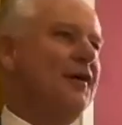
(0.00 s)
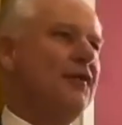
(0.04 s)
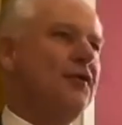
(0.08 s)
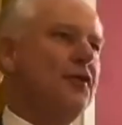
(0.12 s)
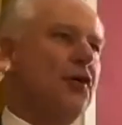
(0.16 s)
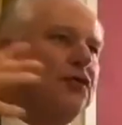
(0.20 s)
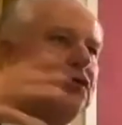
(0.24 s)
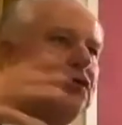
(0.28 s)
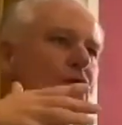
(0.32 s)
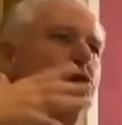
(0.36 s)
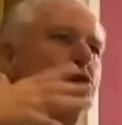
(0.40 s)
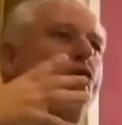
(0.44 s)

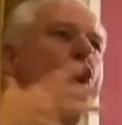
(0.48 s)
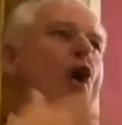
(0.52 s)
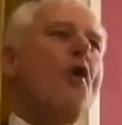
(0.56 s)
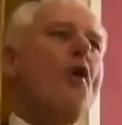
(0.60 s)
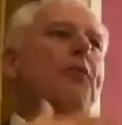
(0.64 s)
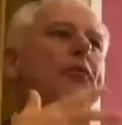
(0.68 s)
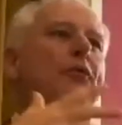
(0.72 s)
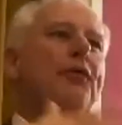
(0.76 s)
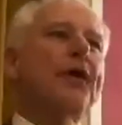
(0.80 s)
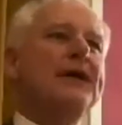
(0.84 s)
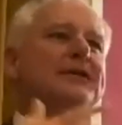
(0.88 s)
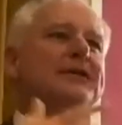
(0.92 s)
those are all
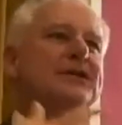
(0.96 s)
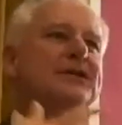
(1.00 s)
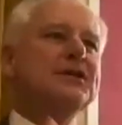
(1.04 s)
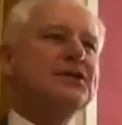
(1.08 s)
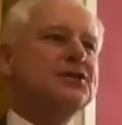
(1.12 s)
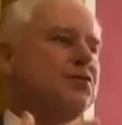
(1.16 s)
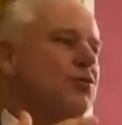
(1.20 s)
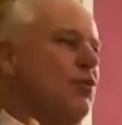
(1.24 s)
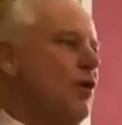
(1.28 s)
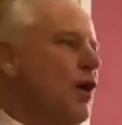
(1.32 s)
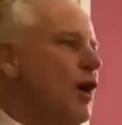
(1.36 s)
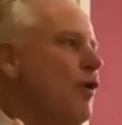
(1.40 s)

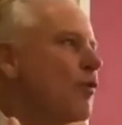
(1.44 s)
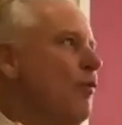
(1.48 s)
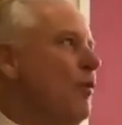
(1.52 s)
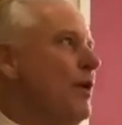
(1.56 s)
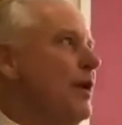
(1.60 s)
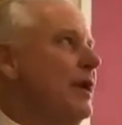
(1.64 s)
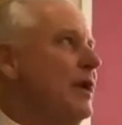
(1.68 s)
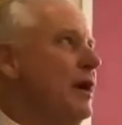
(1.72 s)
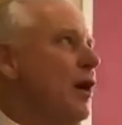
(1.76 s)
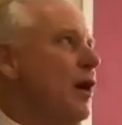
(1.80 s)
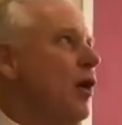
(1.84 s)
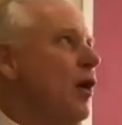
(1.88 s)
places where
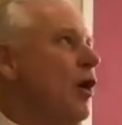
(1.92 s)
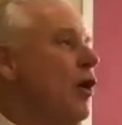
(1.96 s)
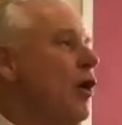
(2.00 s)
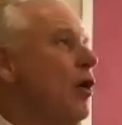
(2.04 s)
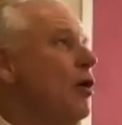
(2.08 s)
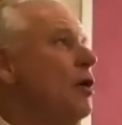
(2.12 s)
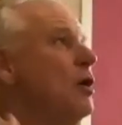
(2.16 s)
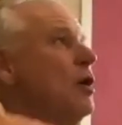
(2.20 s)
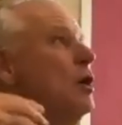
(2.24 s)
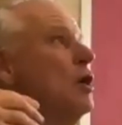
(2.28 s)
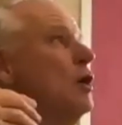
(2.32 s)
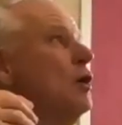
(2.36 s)
we
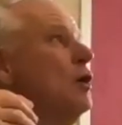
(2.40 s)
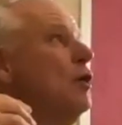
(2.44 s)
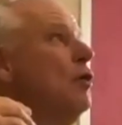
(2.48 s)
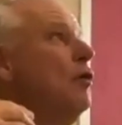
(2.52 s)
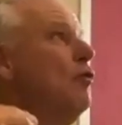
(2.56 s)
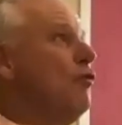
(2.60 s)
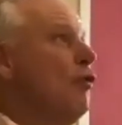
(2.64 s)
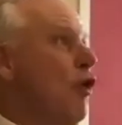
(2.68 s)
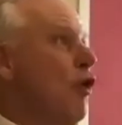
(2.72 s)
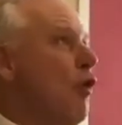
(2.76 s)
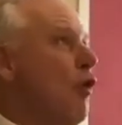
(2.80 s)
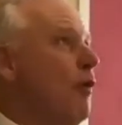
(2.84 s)
are
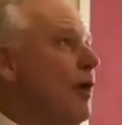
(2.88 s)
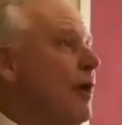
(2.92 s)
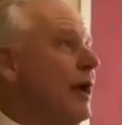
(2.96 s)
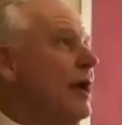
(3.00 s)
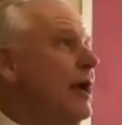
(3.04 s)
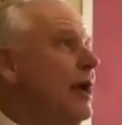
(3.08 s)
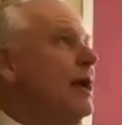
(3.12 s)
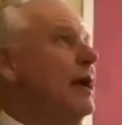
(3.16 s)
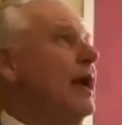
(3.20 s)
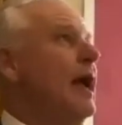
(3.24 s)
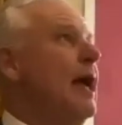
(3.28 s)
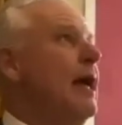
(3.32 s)

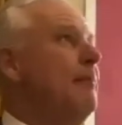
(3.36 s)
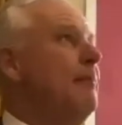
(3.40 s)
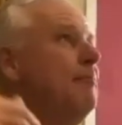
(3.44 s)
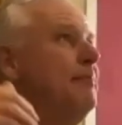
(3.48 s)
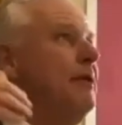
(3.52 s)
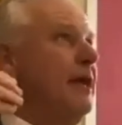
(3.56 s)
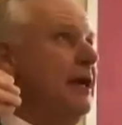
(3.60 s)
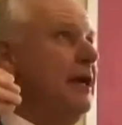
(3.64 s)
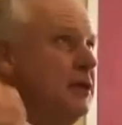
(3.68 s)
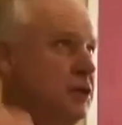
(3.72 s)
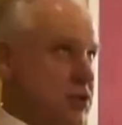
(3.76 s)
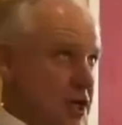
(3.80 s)
growing and
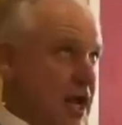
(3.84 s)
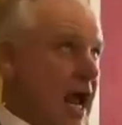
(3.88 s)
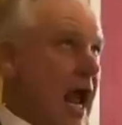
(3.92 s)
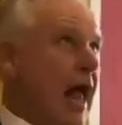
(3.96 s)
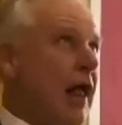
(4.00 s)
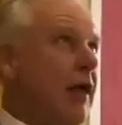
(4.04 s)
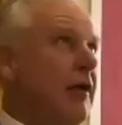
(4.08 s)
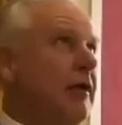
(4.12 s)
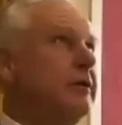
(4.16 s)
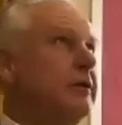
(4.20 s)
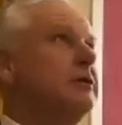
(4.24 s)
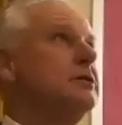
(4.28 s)
being
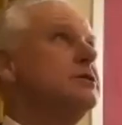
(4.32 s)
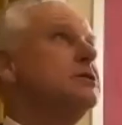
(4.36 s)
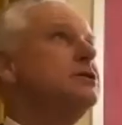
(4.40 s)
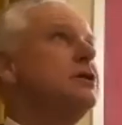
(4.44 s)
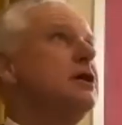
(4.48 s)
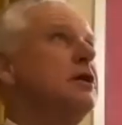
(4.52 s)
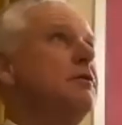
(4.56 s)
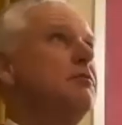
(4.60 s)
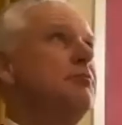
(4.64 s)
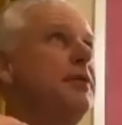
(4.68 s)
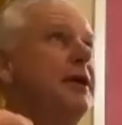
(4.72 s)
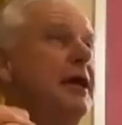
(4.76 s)

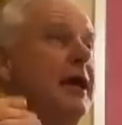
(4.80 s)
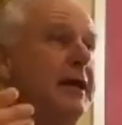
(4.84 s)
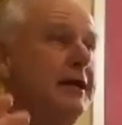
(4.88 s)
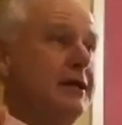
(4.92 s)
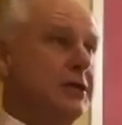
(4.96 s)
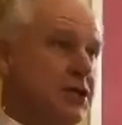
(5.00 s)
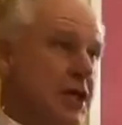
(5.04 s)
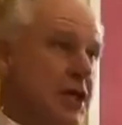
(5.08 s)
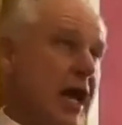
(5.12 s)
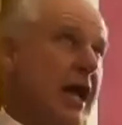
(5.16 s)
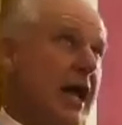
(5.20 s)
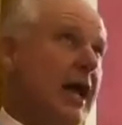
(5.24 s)
challenged and being
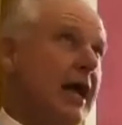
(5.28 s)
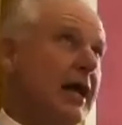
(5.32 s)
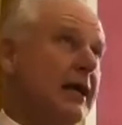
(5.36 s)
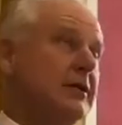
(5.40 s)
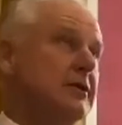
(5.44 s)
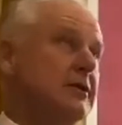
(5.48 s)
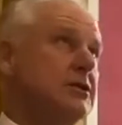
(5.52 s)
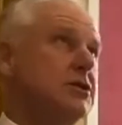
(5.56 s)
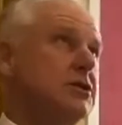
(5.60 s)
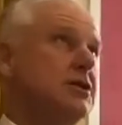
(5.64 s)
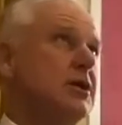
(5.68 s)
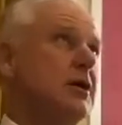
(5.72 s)

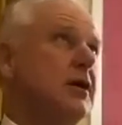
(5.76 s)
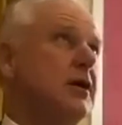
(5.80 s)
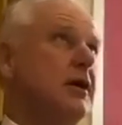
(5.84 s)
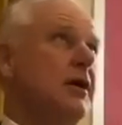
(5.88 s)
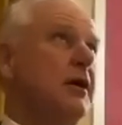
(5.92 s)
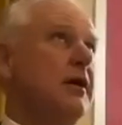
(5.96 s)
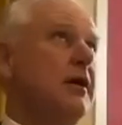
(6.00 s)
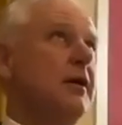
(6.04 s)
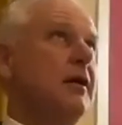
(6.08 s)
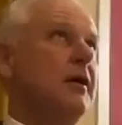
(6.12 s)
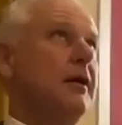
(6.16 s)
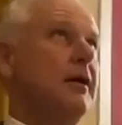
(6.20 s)
changed.
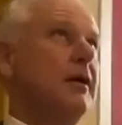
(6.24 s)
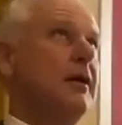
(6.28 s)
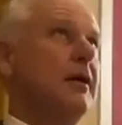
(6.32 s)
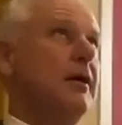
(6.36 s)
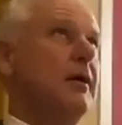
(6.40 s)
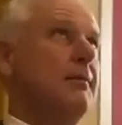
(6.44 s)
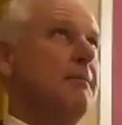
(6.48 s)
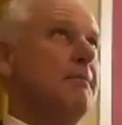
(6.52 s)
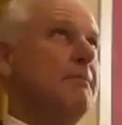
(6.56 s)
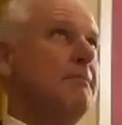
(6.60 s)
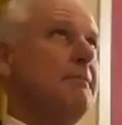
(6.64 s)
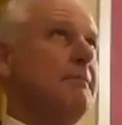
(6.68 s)

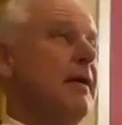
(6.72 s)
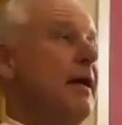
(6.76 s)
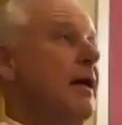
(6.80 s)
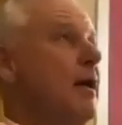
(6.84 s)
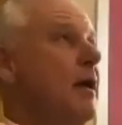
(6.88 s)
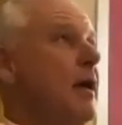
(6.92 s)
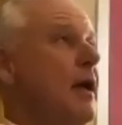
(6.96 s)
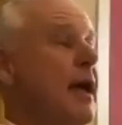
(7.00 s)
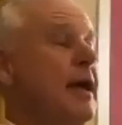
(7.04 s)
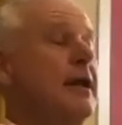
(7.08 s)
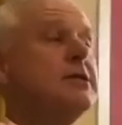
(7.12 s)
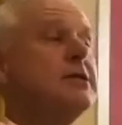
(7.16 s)

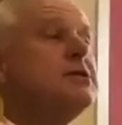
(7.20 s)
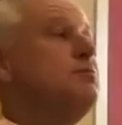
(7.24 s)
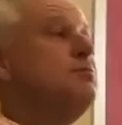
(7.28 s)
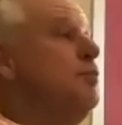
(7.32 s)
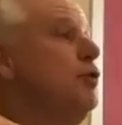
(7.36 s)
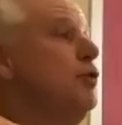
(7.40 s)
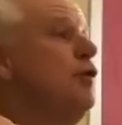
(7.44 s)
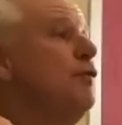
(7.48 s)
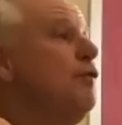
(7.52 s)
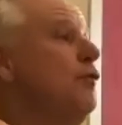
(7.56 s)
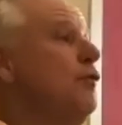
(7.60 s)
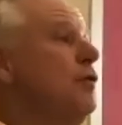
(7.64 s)
And it's
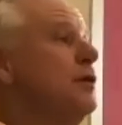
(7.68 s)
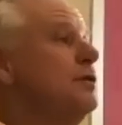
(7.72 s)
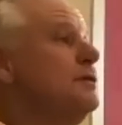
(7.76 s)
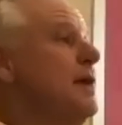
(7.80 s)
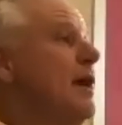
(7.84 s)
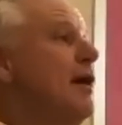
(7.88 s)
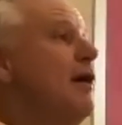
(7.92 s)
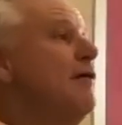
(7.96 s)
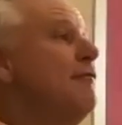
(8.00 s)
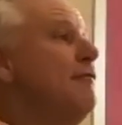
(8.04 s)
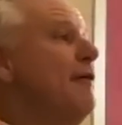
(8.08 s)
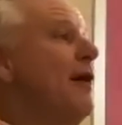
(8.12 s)
beautiful and
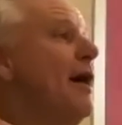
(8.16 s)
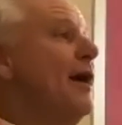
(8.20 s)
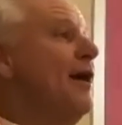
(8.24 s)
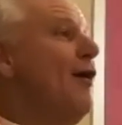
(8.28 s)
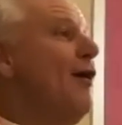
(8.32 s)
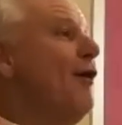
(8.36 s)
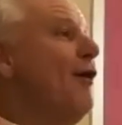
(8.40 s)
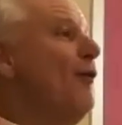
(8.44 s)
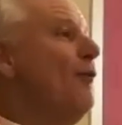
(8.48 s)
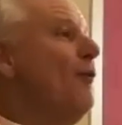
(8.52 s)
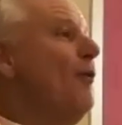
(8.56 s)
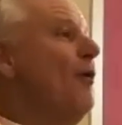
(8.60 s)
terrifying
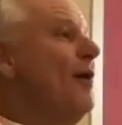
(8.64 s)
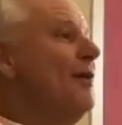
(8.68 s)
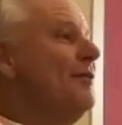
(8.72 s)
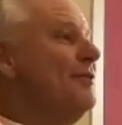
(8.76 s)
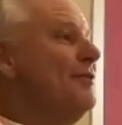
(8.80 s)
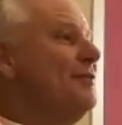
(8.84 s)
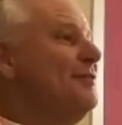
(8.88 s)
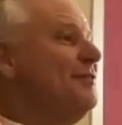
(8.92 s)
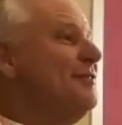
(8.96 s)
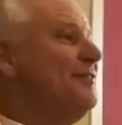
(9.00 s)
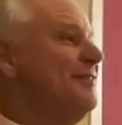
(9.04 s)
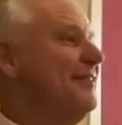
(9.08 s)
all at
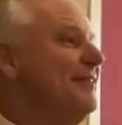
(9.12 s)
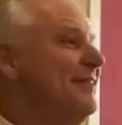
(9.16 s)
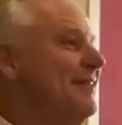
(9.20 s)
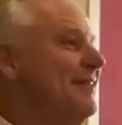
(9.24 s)
once.